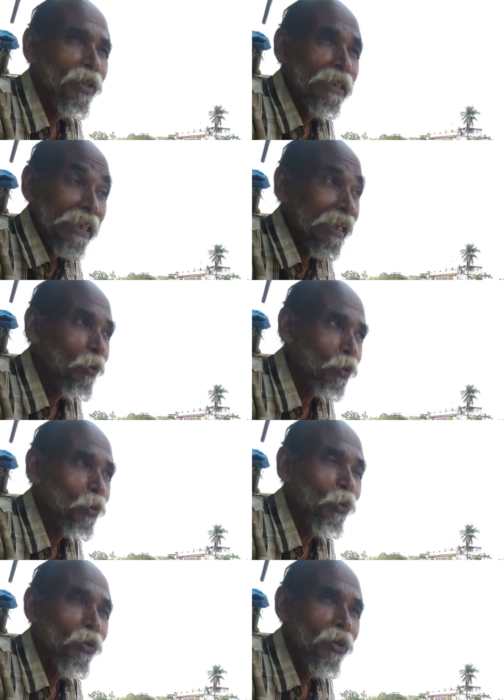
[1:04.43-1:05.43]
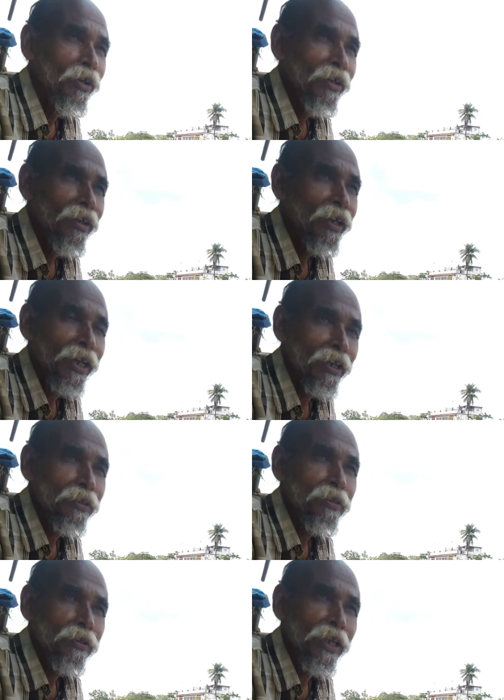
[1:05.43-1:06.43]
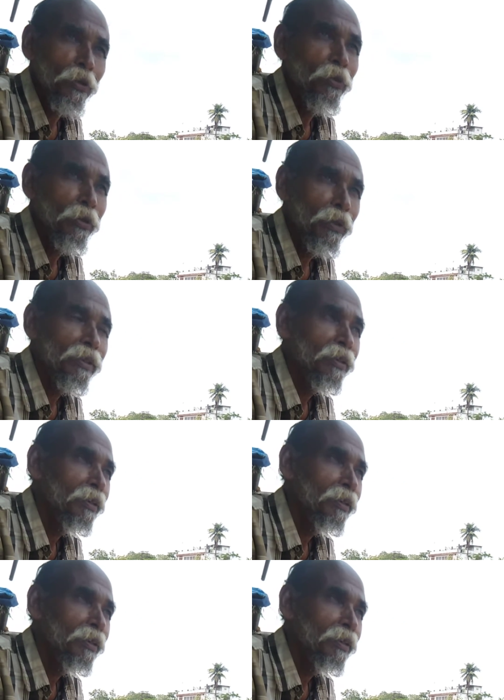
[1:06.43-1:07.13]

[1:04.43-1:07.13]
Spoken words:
tea also and others. Thank you very much.